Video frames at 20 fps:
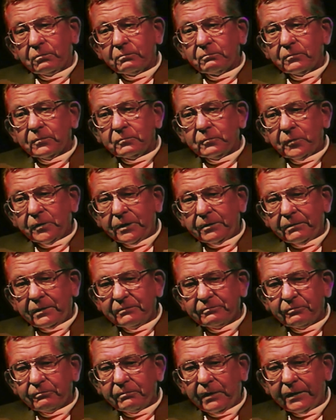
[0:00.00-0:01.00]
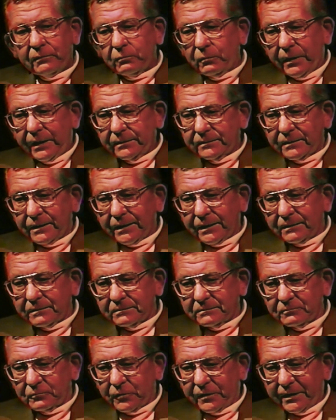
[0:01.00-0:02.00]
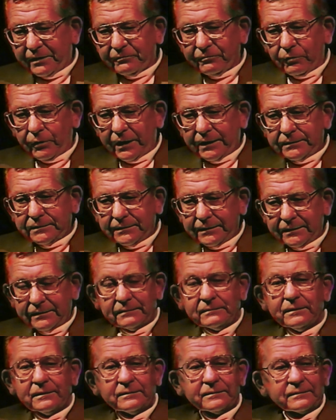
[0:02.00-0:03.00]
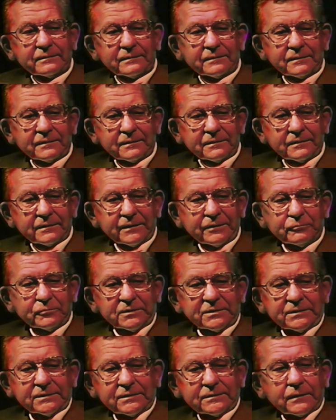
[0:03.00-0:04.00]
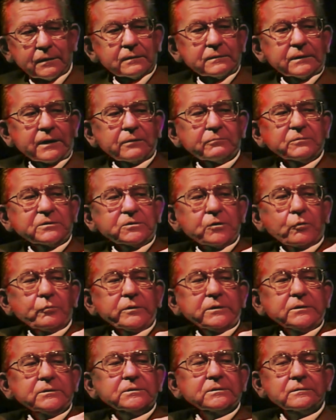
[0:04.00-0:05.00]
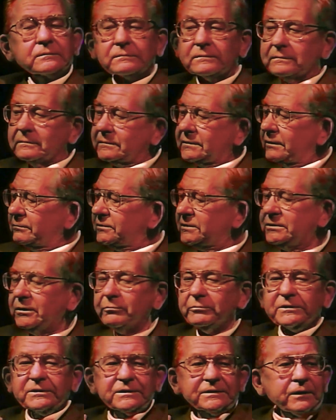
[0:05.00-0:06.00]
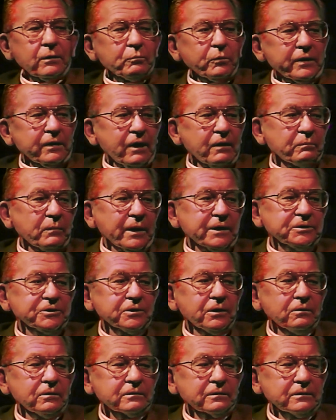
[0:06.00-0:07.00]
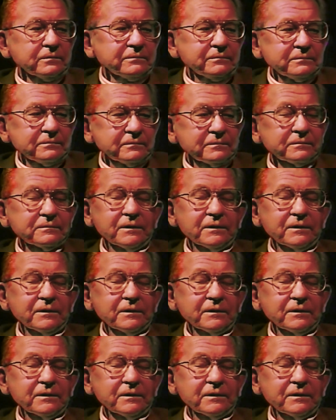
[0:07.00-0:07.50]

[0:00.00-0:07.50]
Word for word: So wherever I went and whatever I did, there was always someone on my shoulder.